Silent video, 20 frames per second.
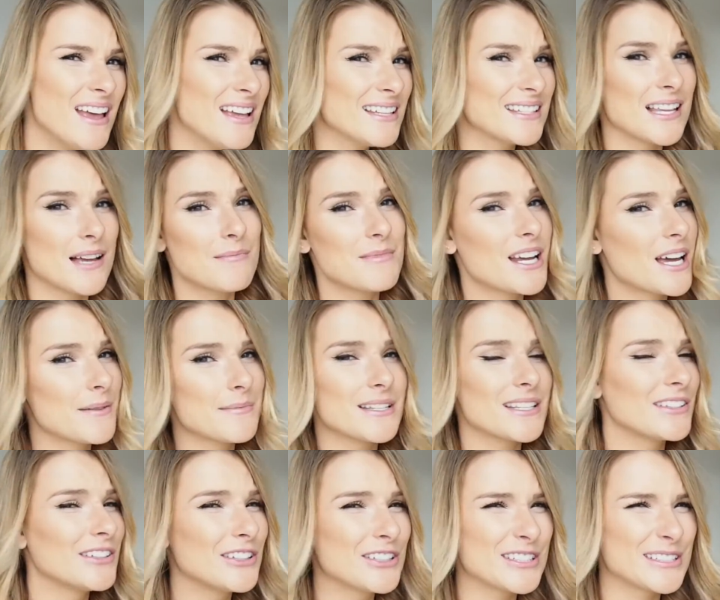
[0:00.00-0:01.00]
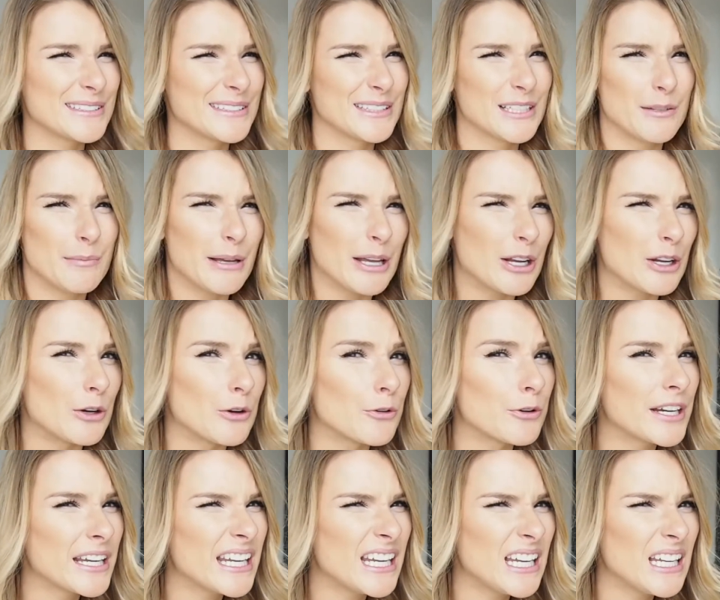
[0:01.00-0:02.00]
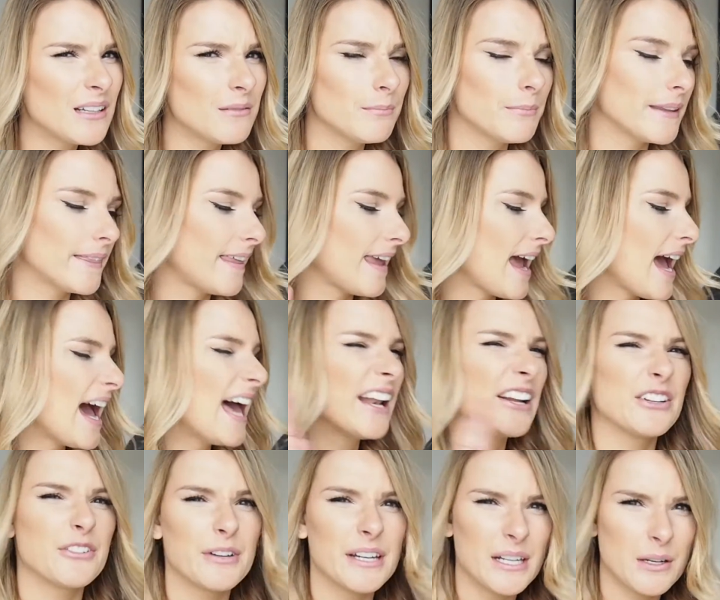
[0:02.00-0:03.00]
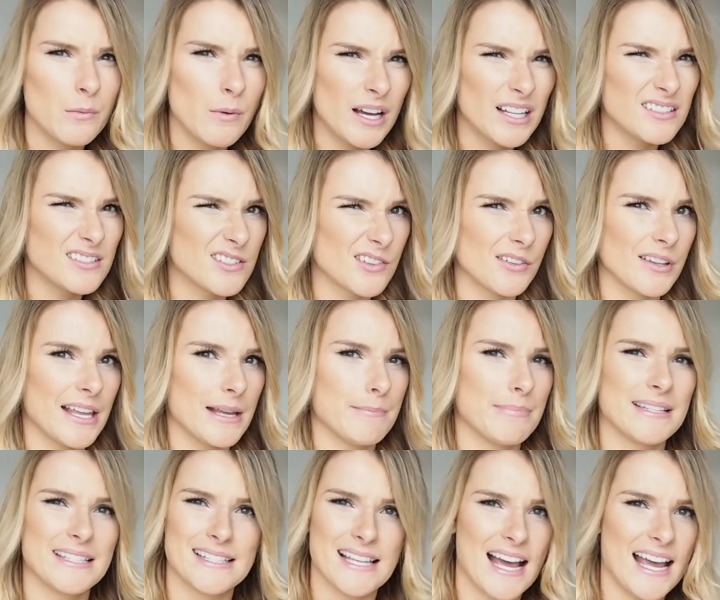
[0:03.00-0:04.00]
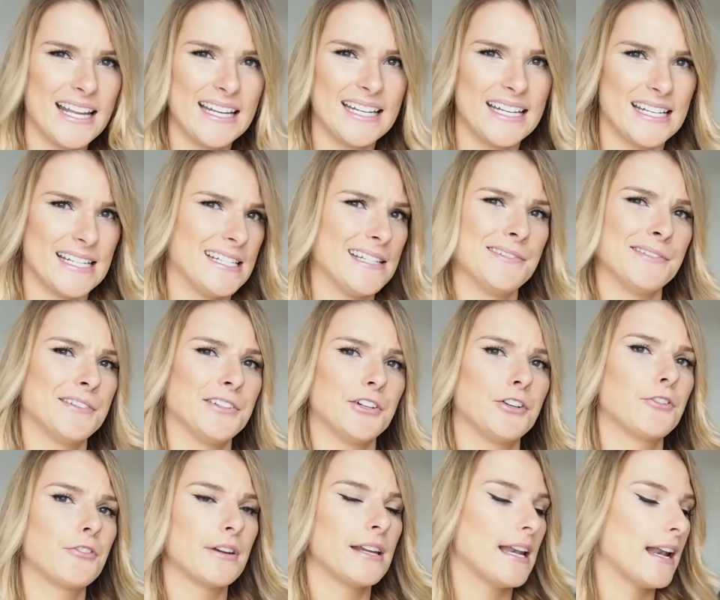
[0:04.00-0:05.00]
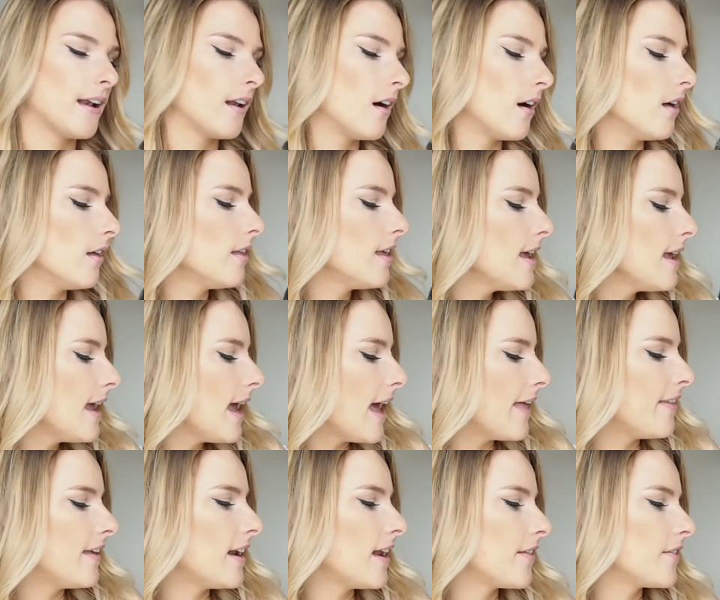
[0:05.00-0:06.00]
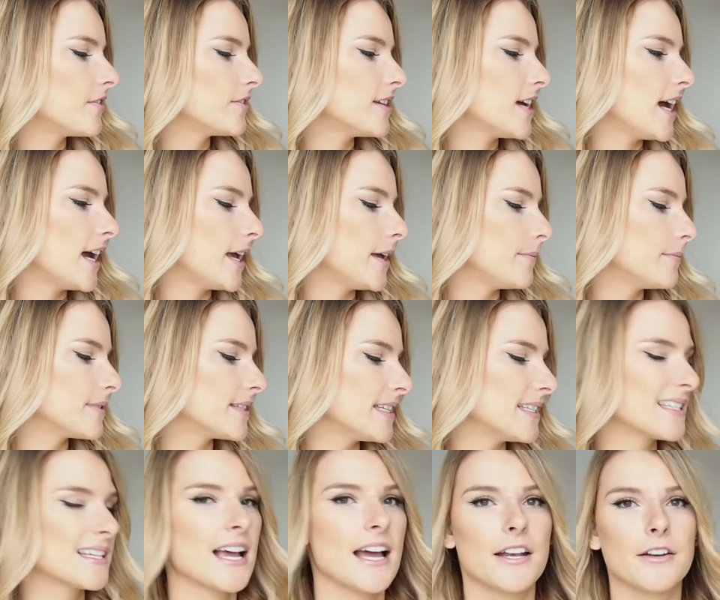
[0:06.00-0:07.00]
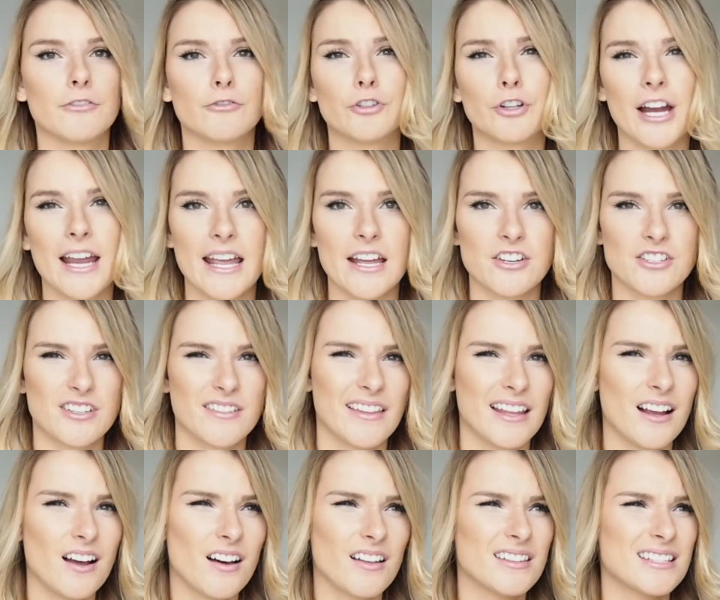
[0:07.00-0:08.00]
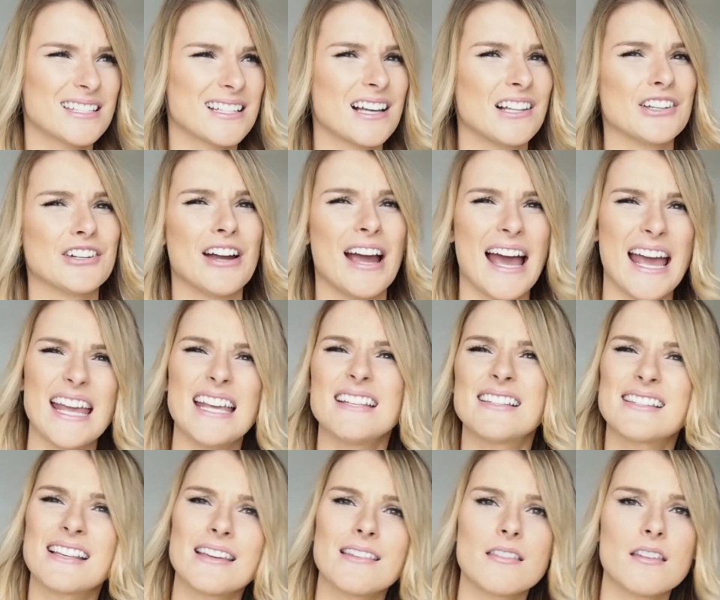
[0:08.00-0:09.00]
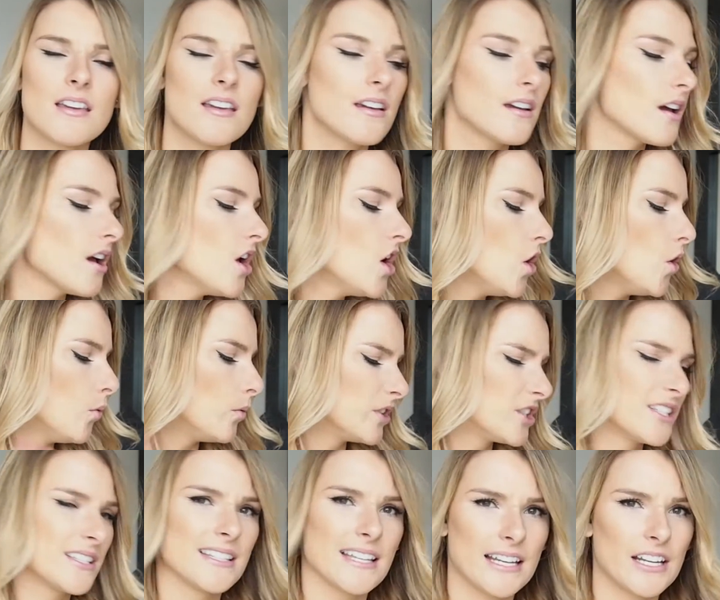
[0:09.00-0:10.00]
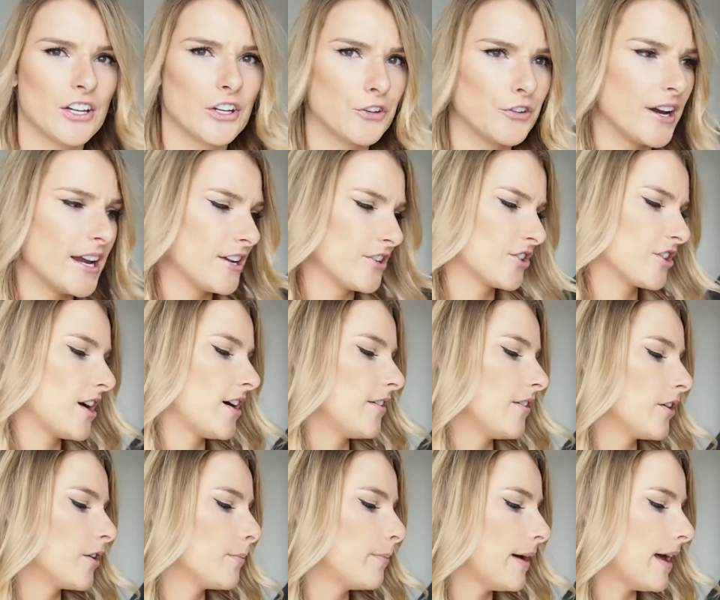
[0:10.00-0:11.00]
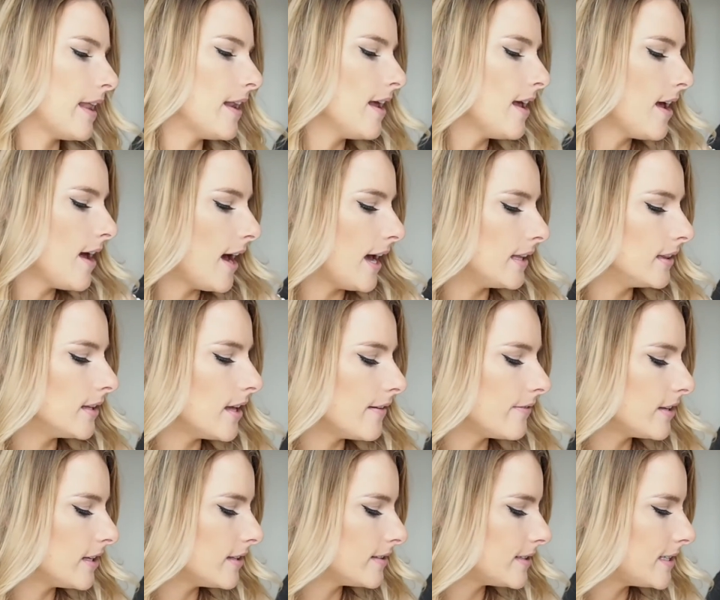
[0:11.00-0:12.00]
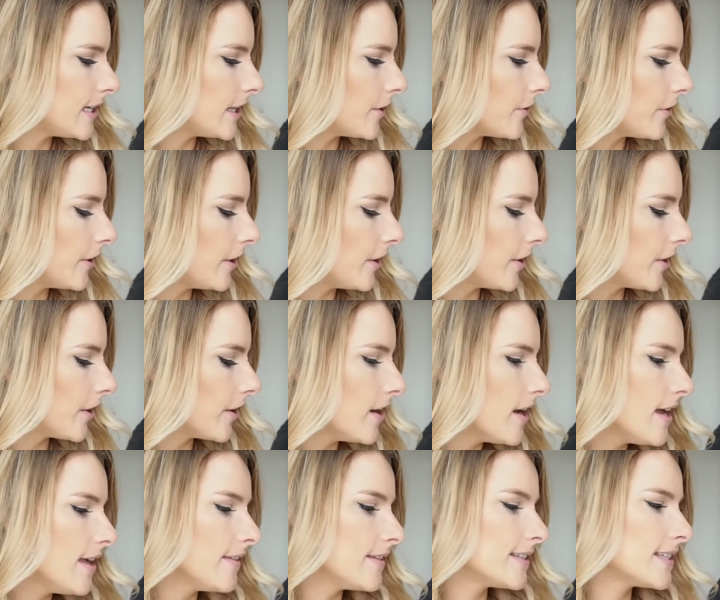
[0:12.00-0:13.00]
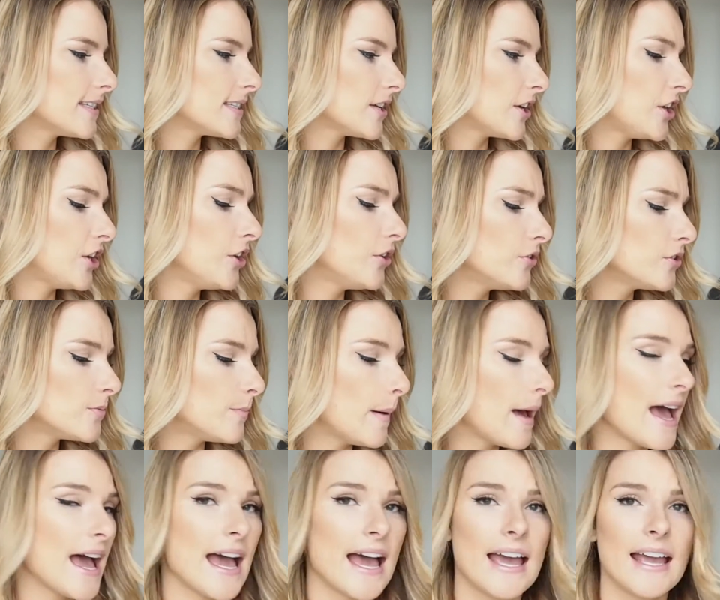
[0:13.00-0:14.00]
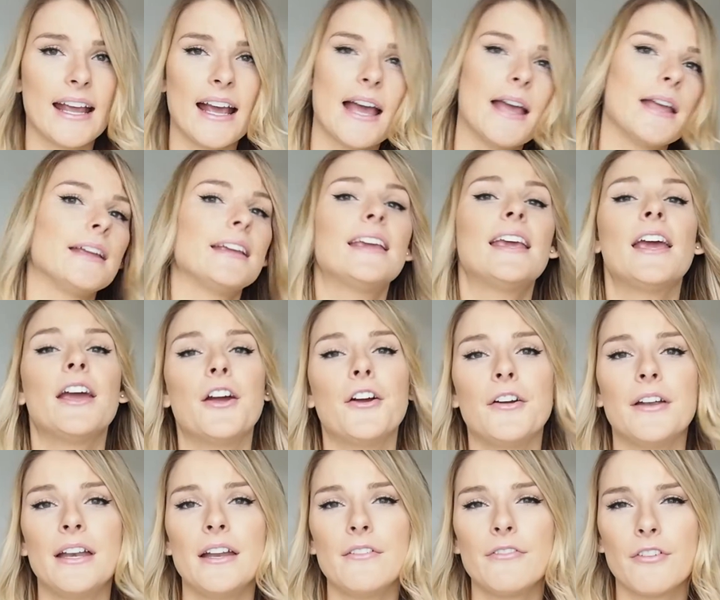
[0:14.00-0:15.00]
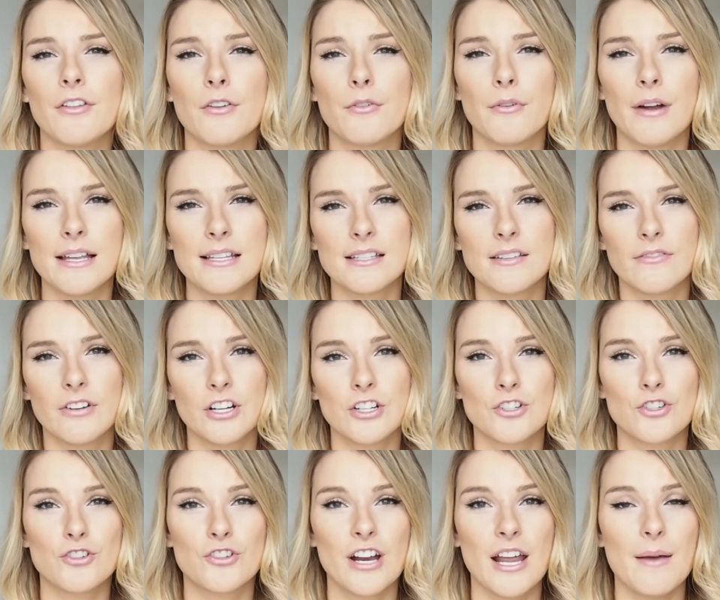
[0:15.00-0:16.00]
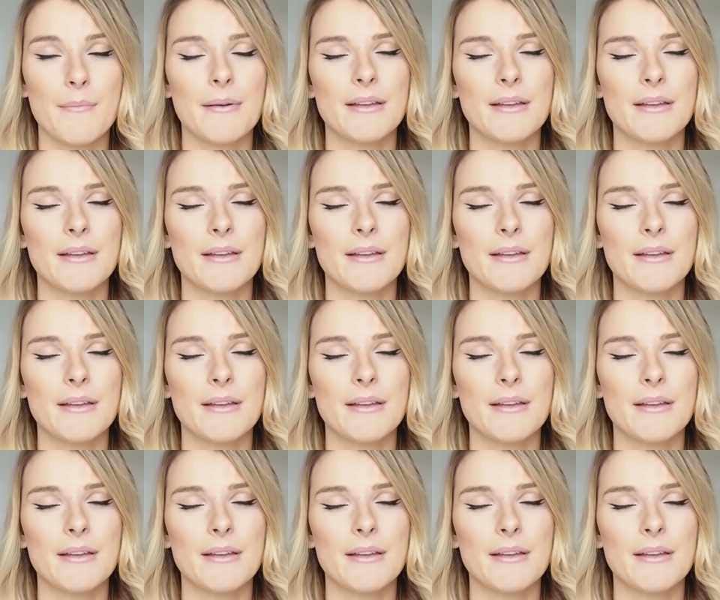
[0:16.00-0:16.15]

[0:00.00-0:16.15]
Sometimes it looks a little bit green, but they had a green one. So like beside it, it didn't look green at all. And then other times it's kind of grayish. And they call this color ice, I think, which is like a grayish color. But I love the interior. This is a huge bag. I carried it for the rest of our trip.